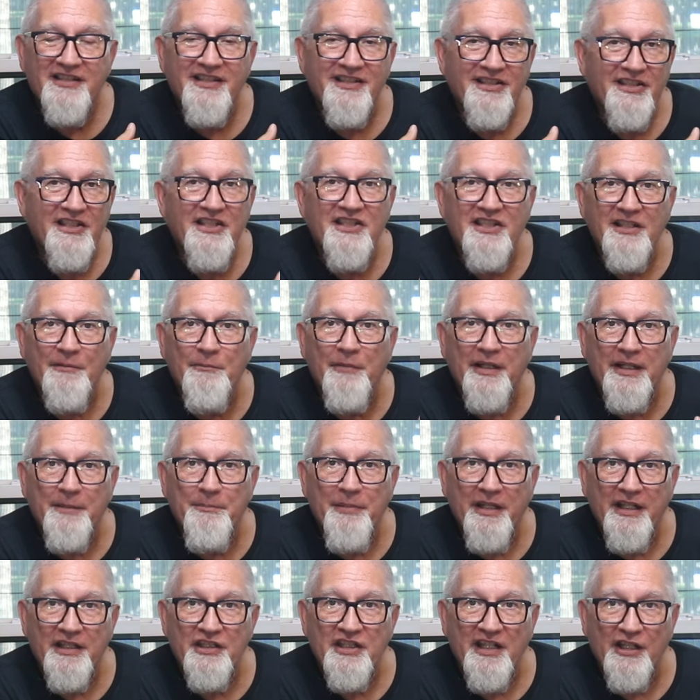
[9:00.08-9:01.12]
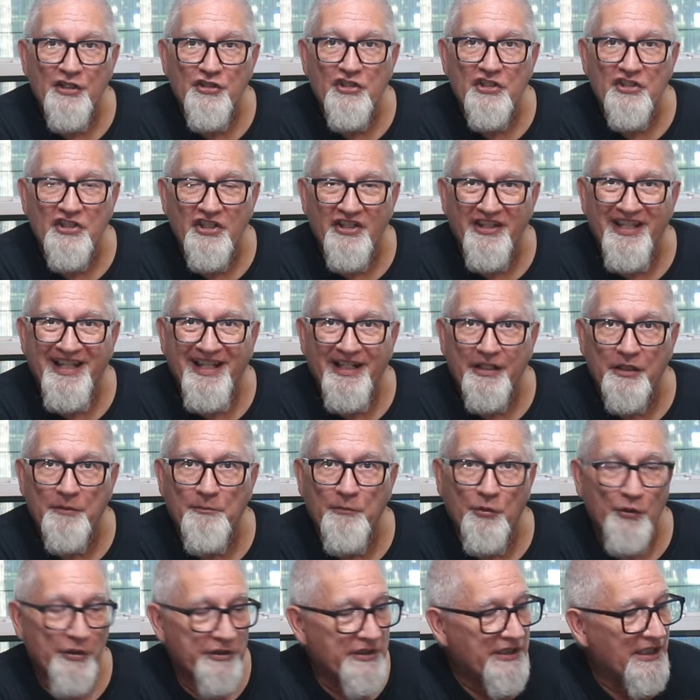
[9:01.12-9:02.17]
to see somebody pay attention to that in
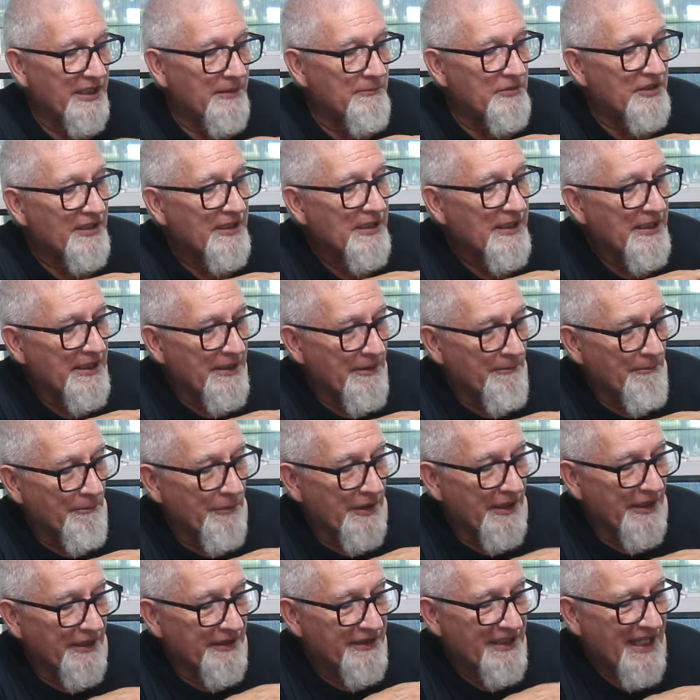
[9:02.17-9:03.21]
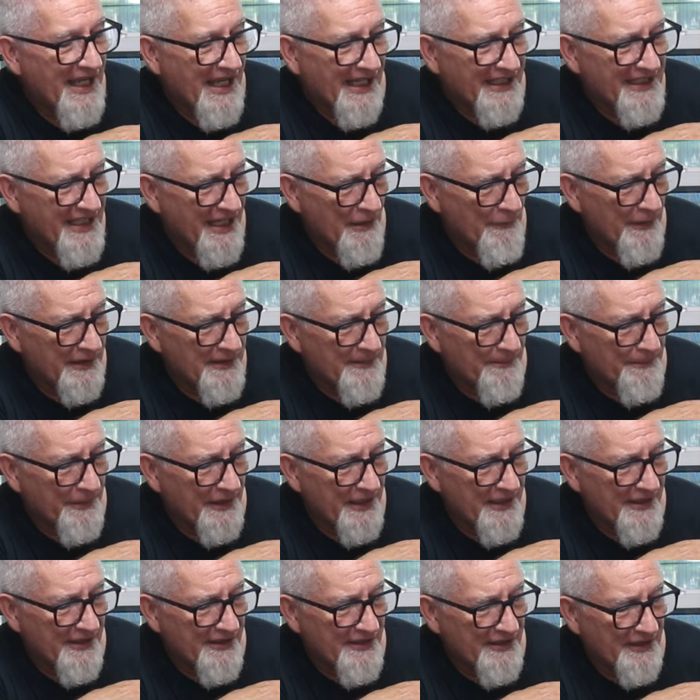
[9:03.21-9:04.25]
board games. But yeah, I can't wait to
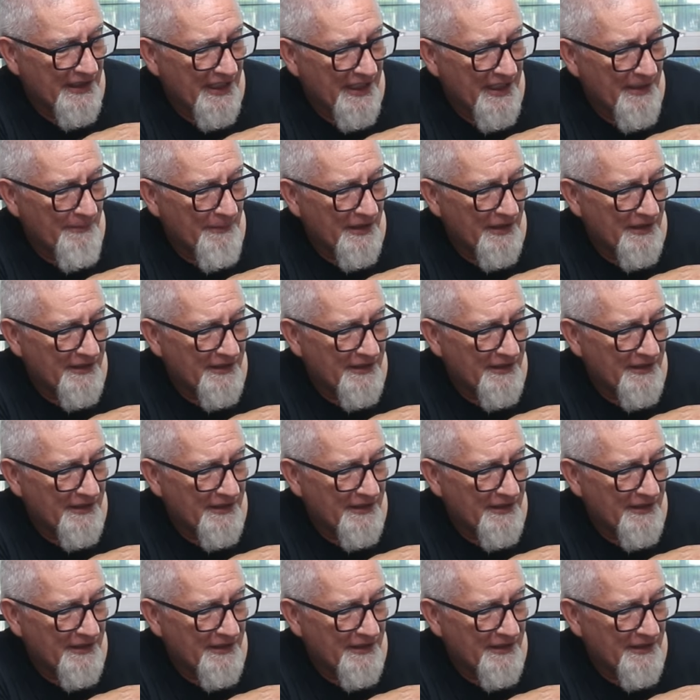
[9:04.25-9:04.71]
play this game. And